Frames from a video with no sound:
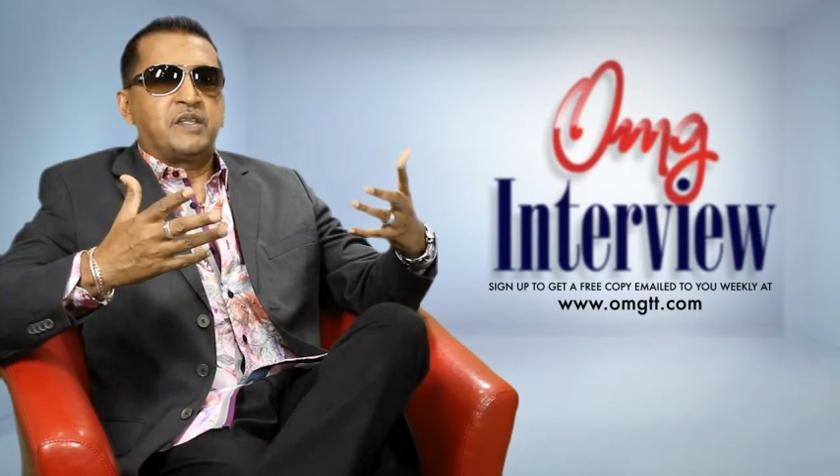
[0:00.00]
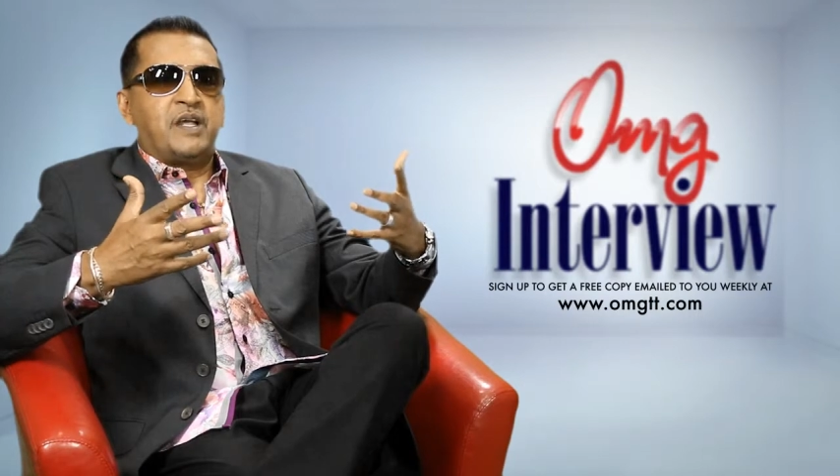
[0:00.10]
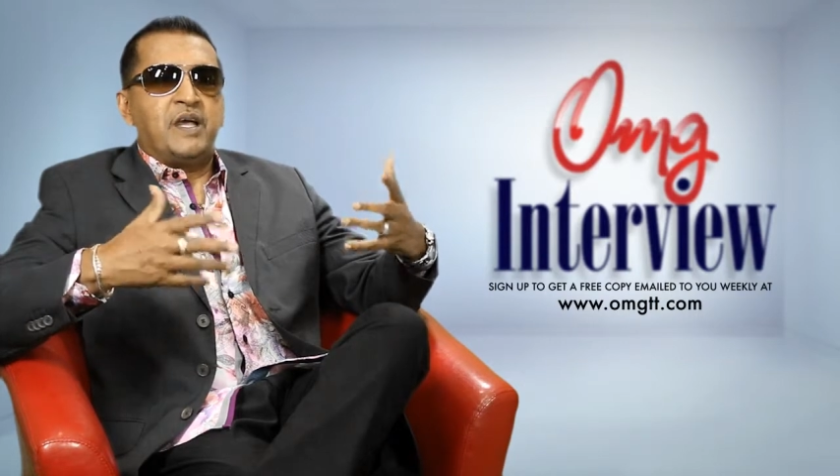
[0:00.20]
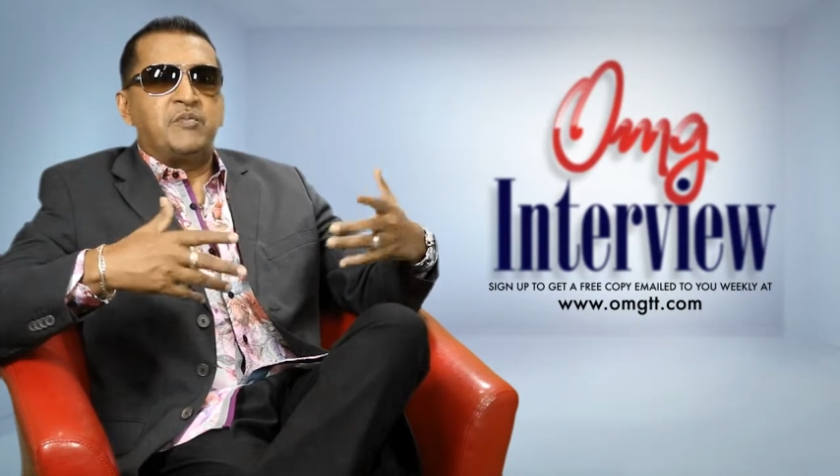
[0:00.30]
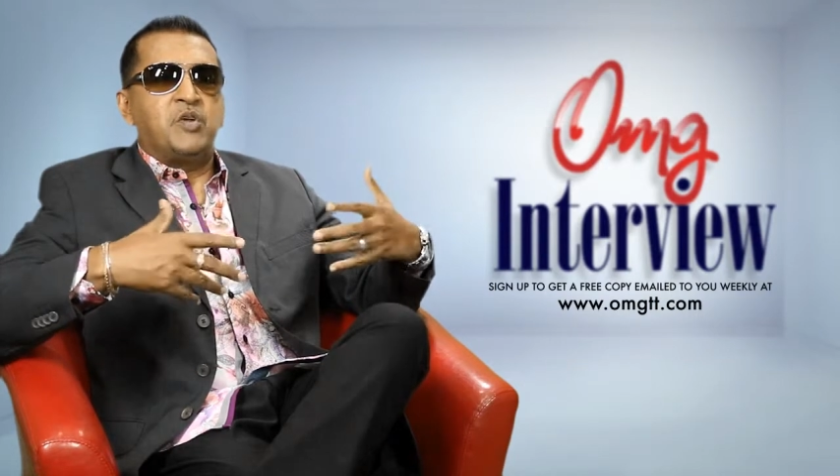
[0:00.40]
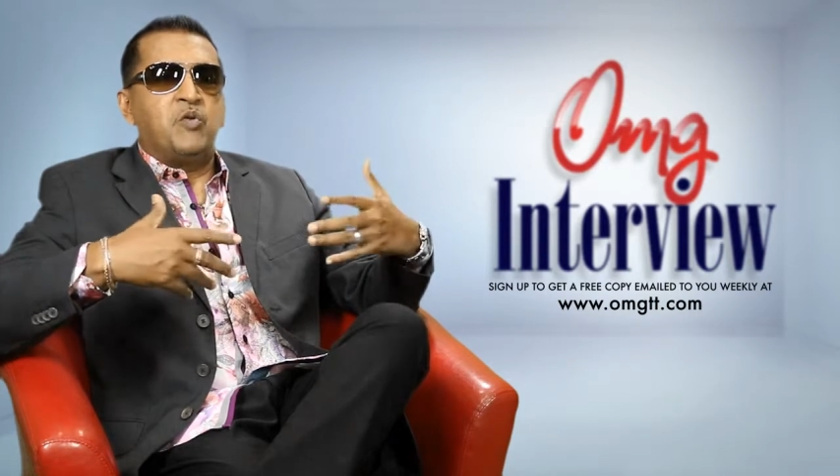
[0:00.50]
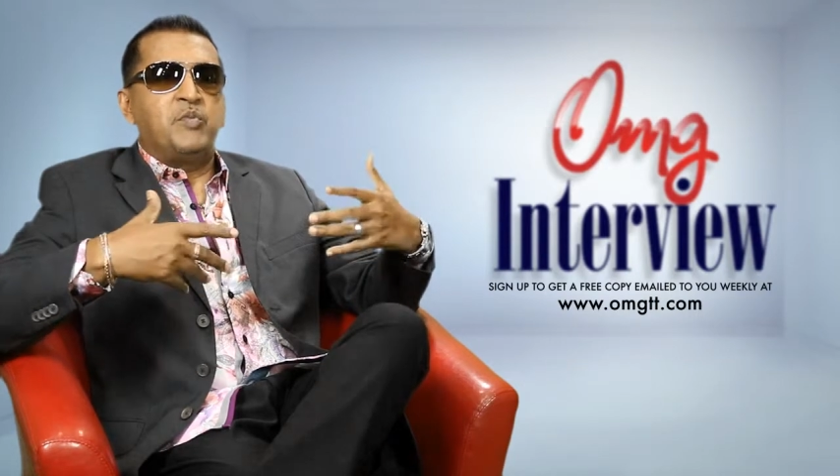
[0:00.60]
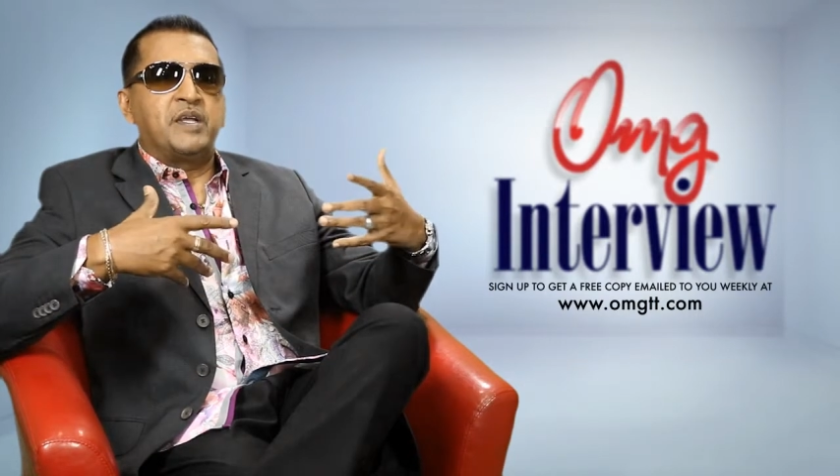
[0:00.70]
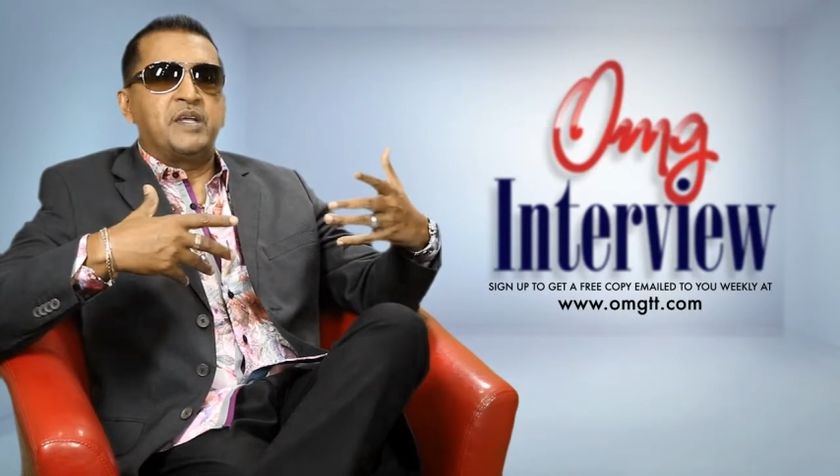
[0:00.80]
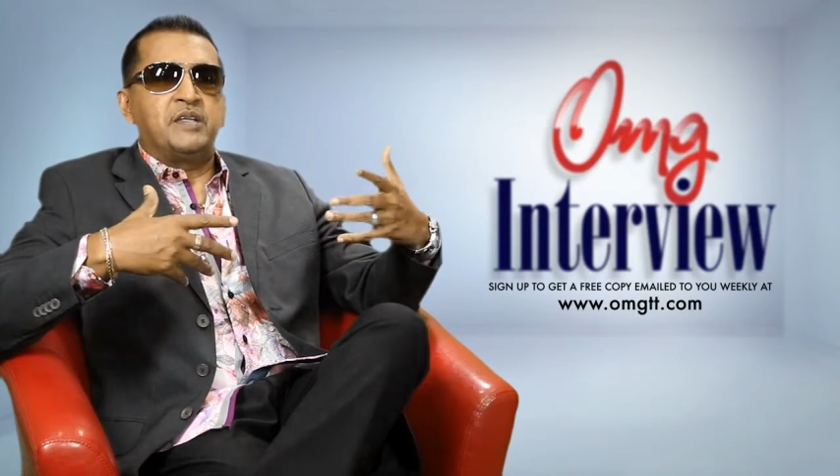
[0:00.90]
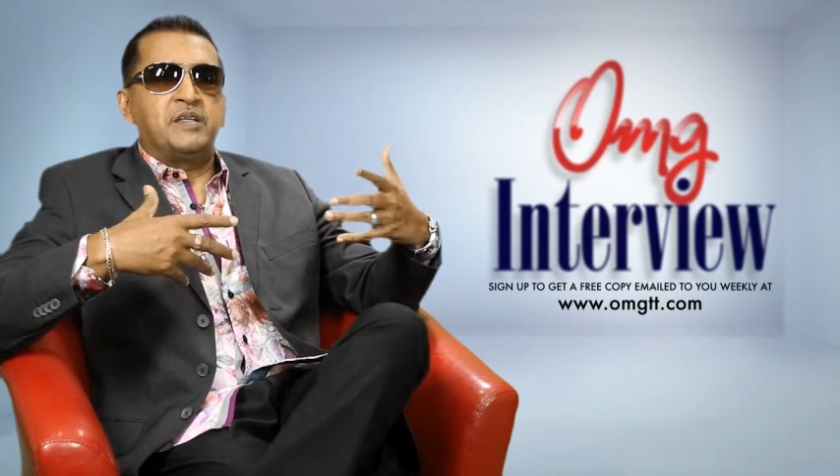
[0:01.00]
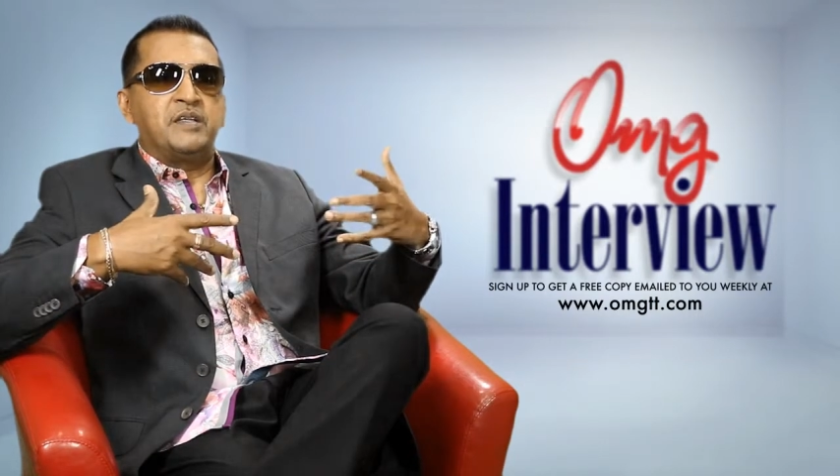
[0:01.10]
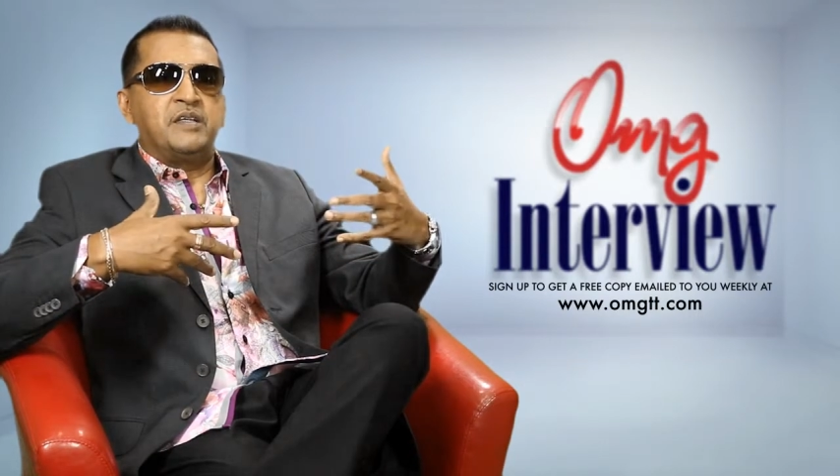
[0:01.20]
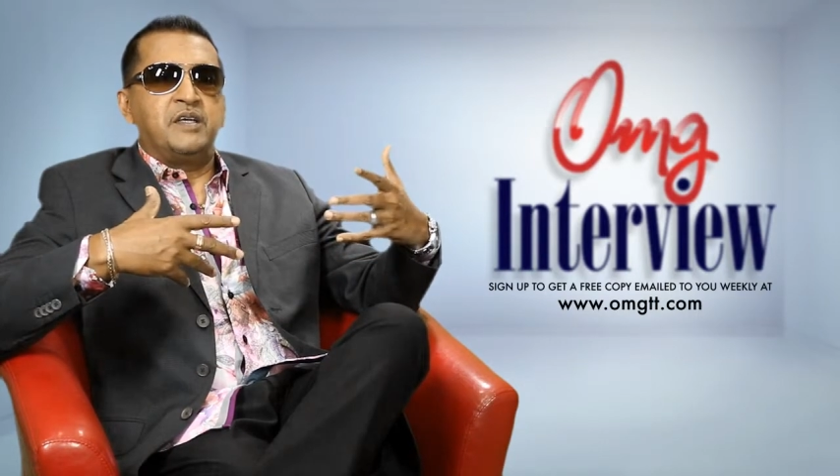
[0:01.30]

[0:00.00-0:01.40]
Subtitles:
I am now making